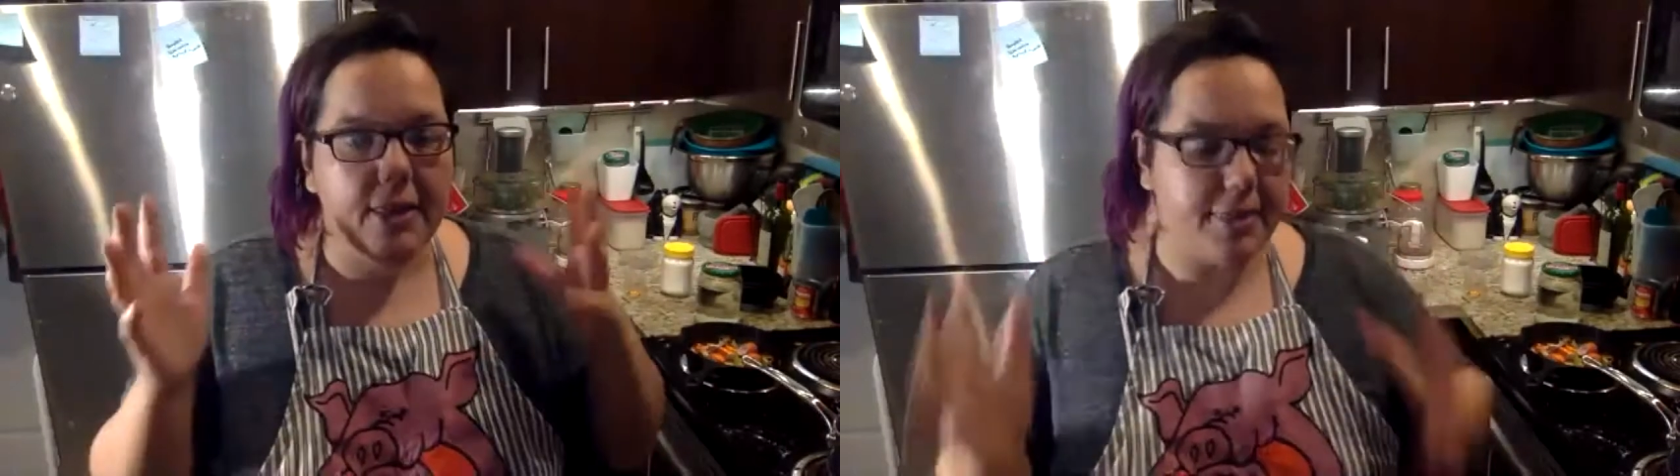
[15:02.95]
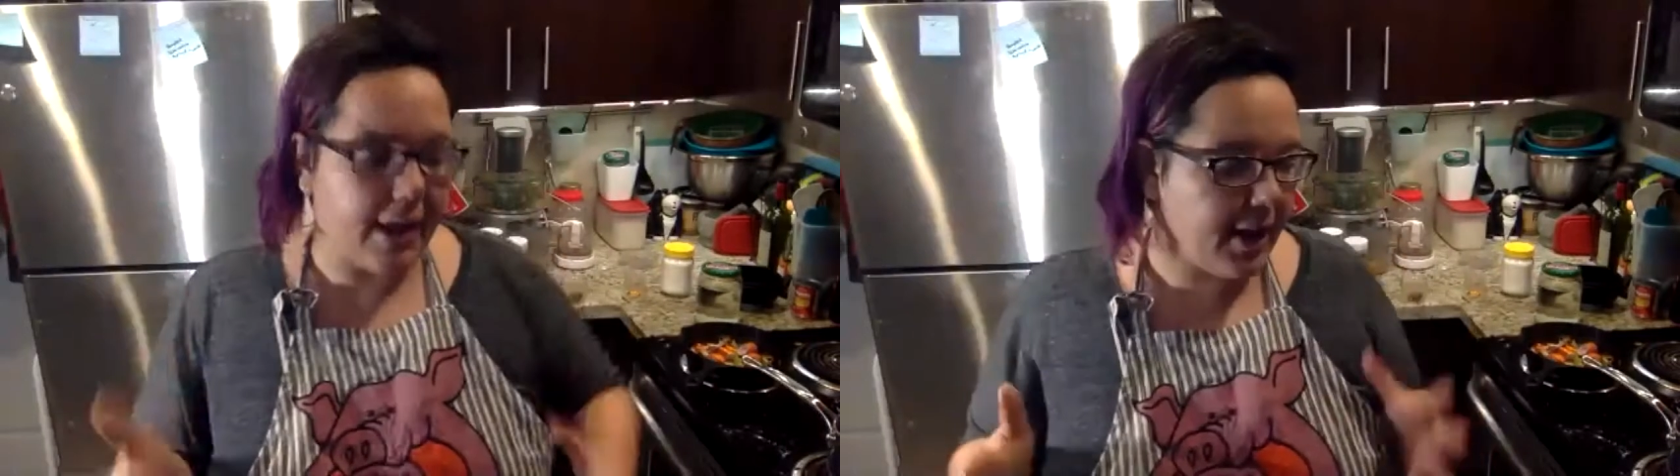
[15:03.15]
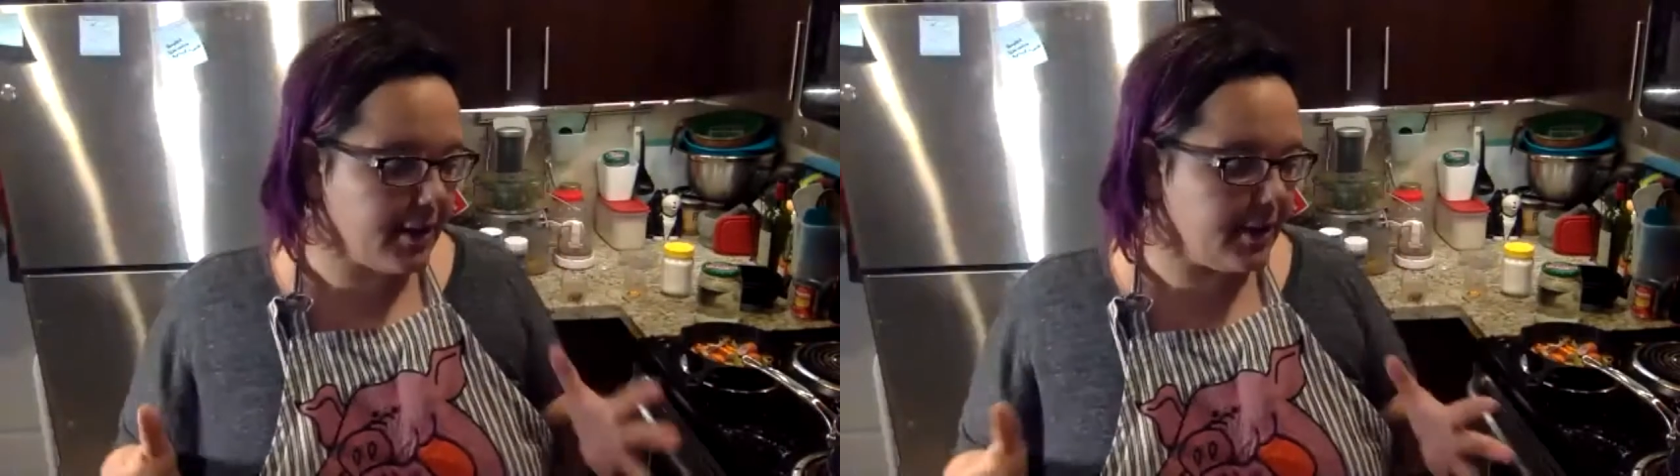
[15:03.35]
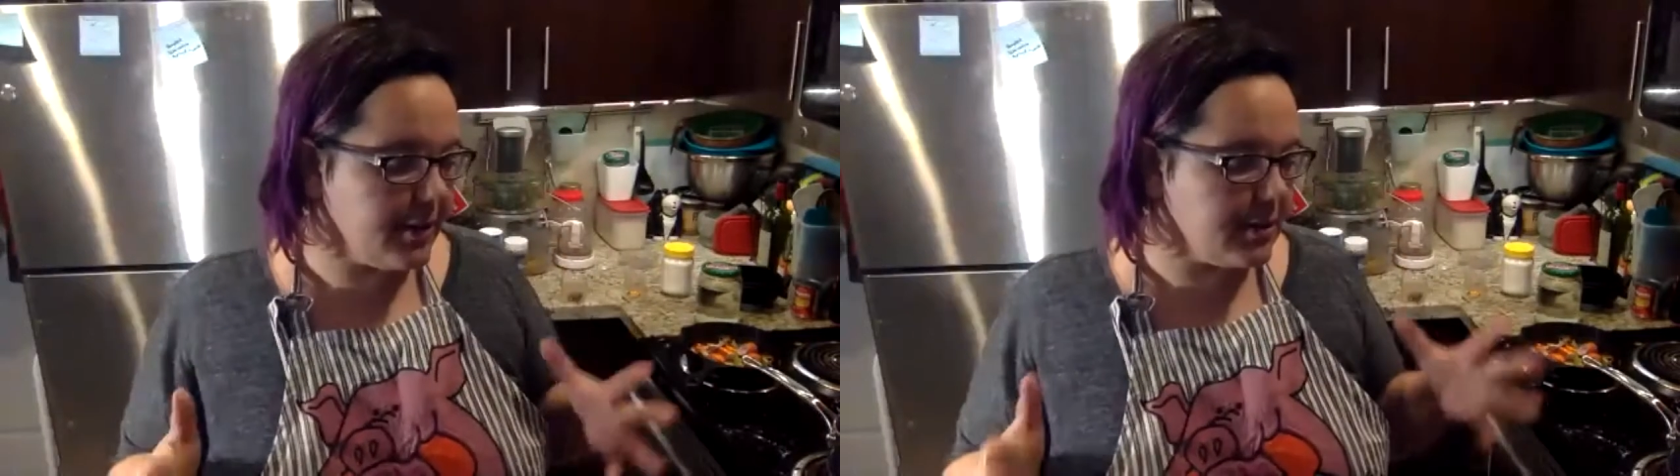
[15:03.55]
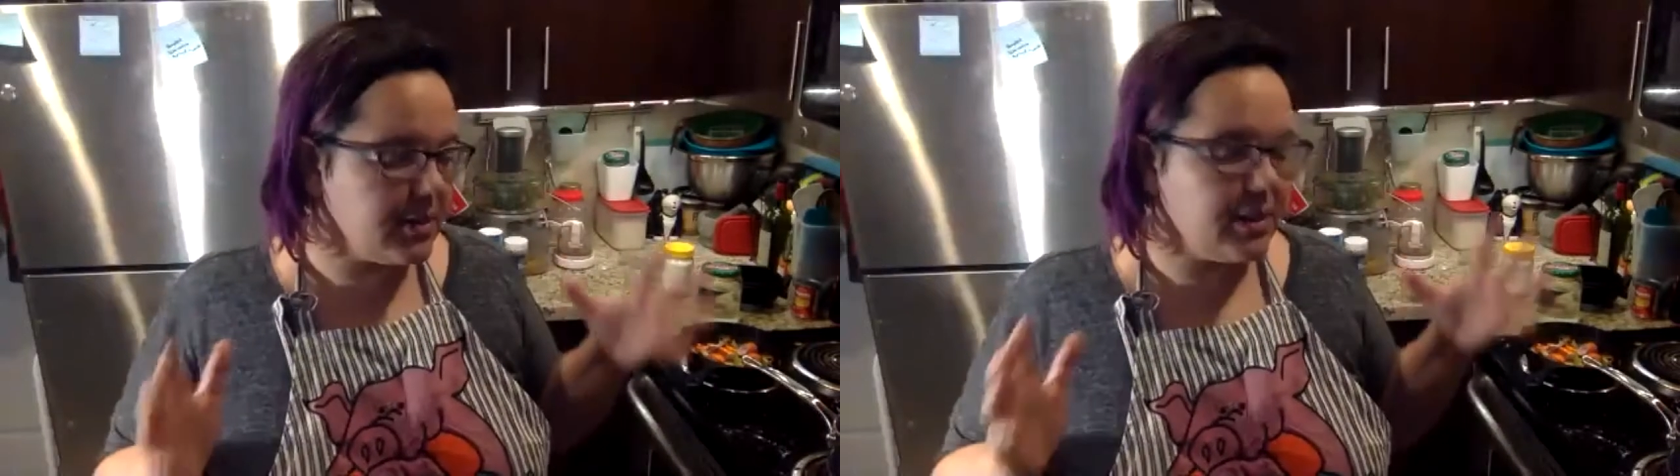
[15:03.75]
that
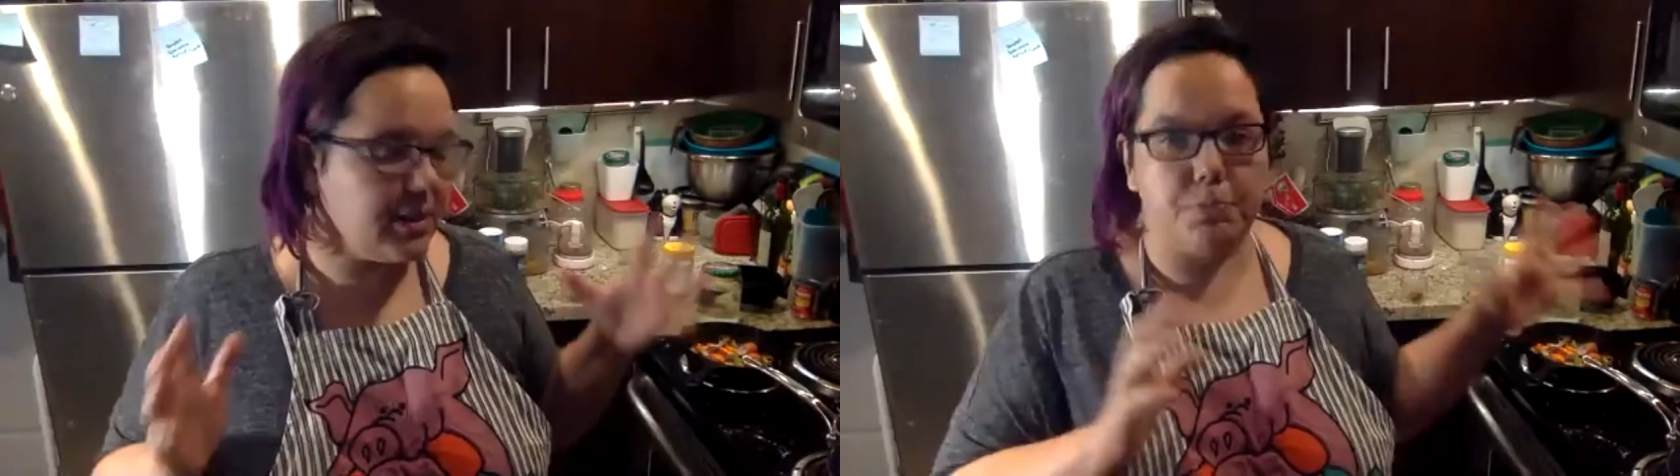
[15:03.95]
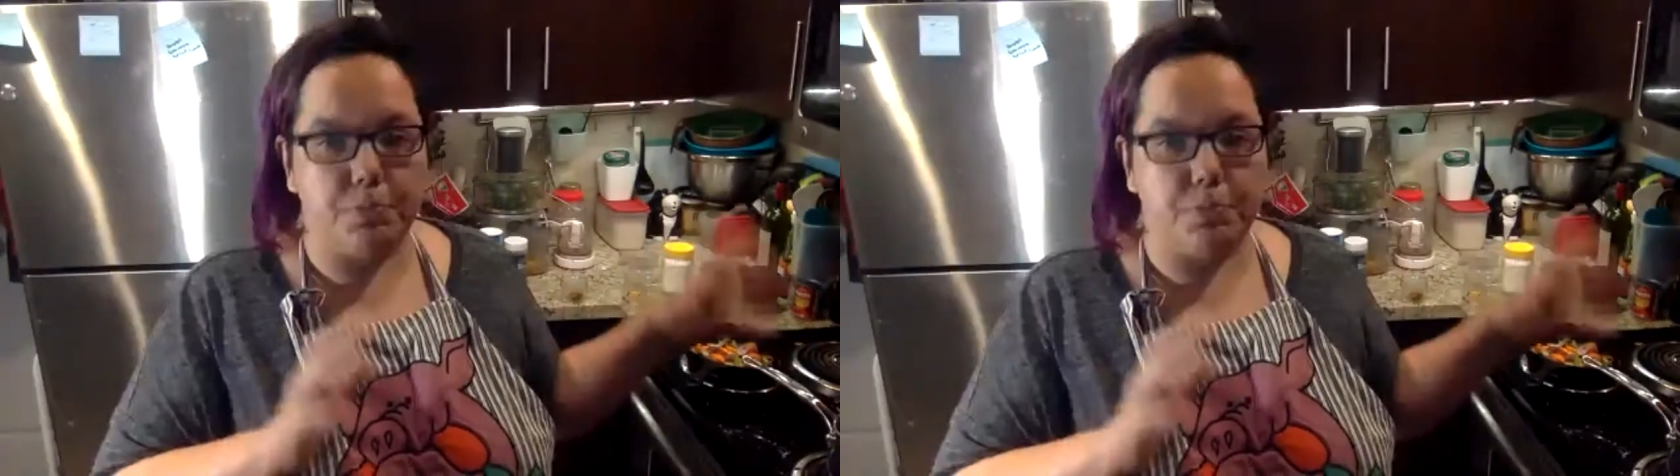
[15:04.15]
is it is